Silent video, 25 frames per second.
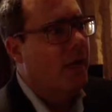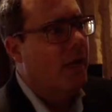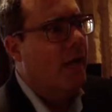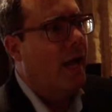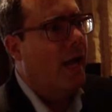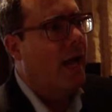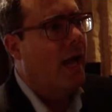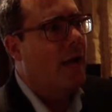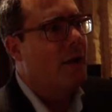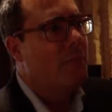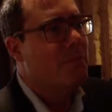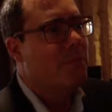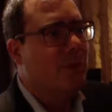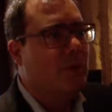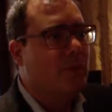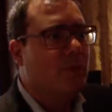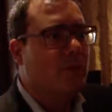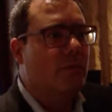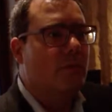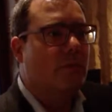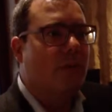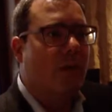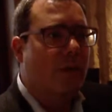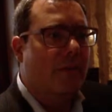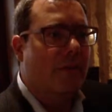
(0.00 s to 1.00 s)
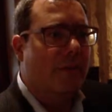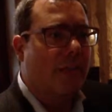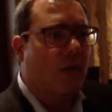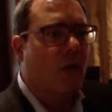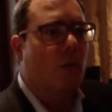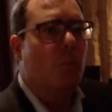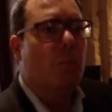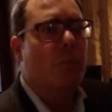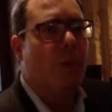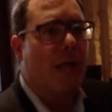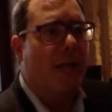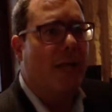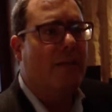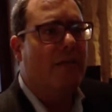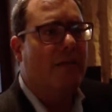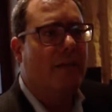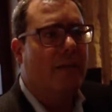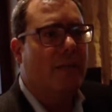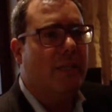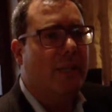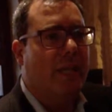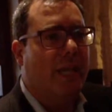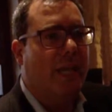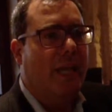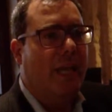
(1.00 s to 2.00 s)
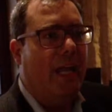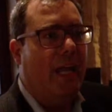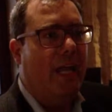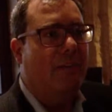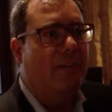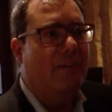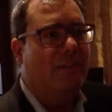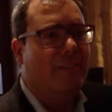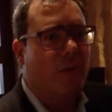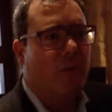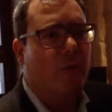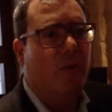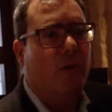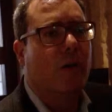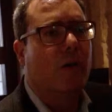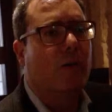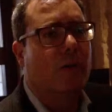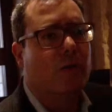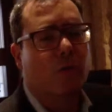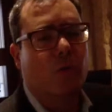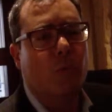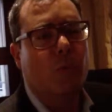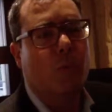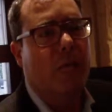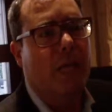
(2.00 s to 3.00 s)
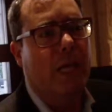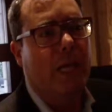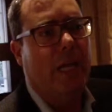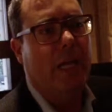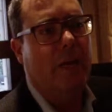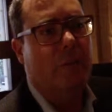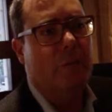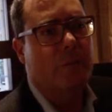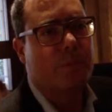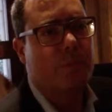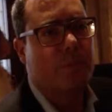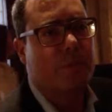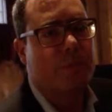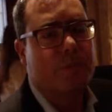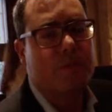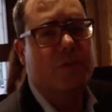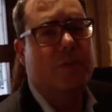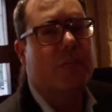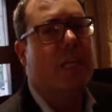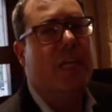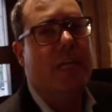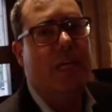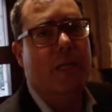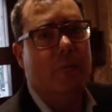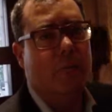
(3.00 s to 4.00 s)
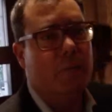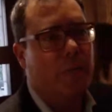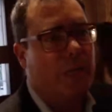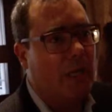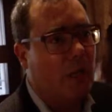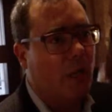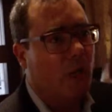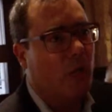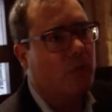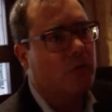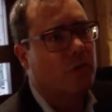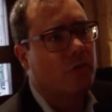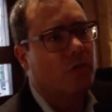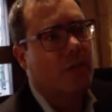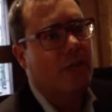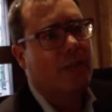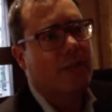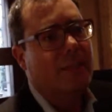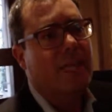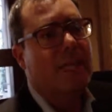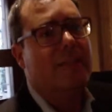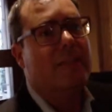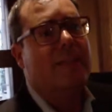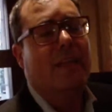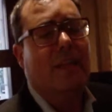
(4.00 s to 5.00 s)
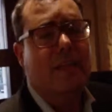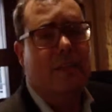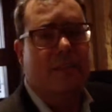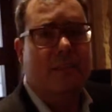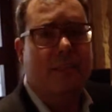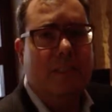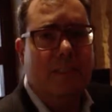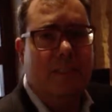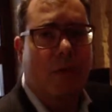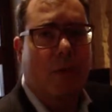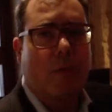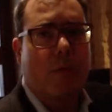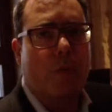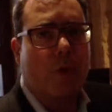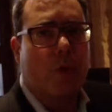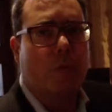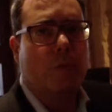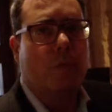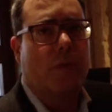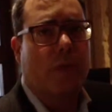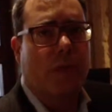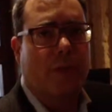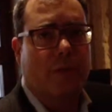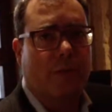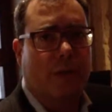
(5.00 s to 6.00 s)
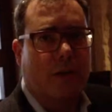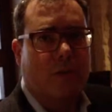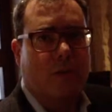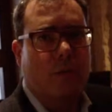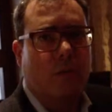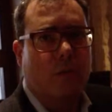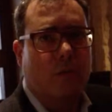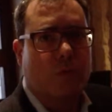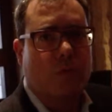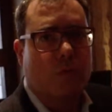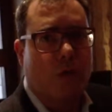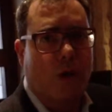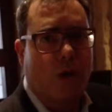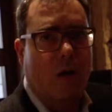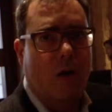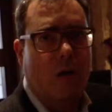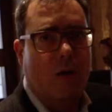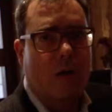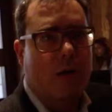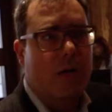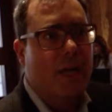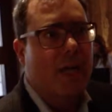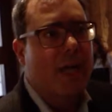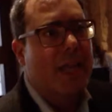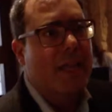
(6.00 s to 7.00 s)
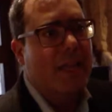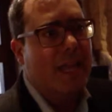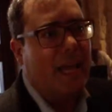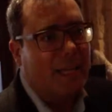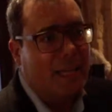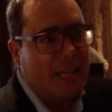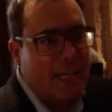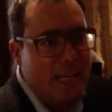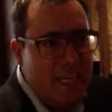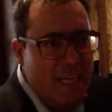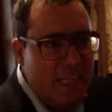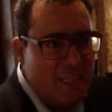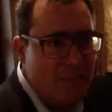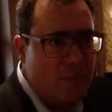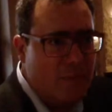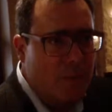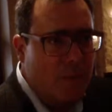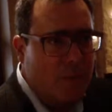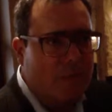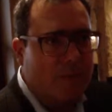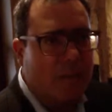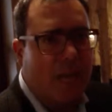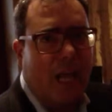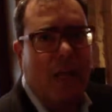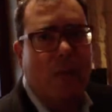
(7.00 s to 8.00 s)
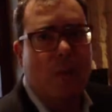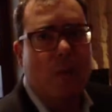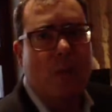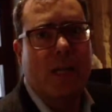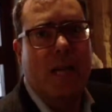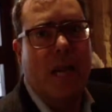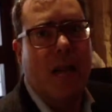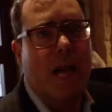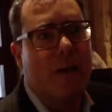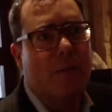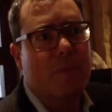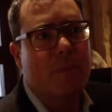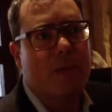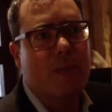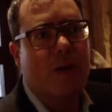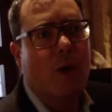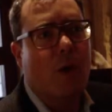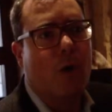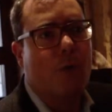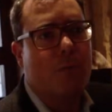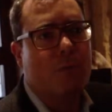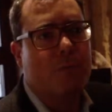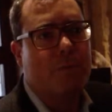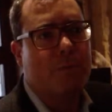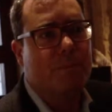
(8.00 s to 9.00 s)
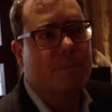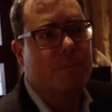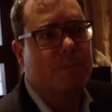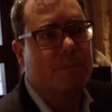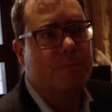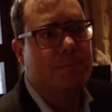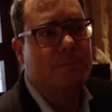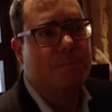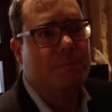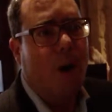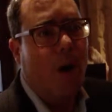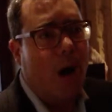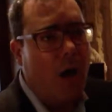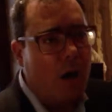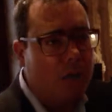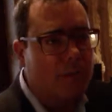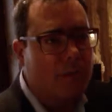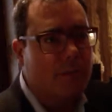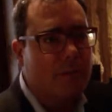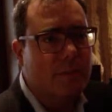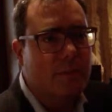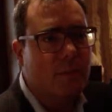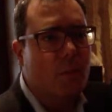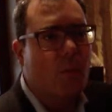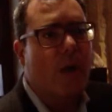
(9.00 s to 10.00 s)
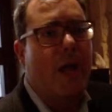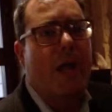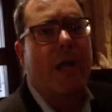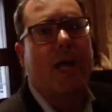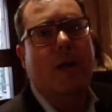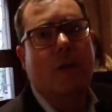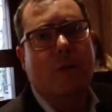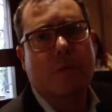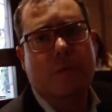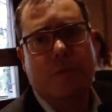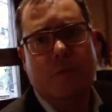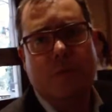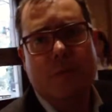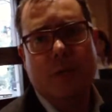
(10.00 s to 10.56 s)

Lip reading: But the complexity is difficult to be perceived because the intensity of those things are so strong that each mezcal will have their own potent way of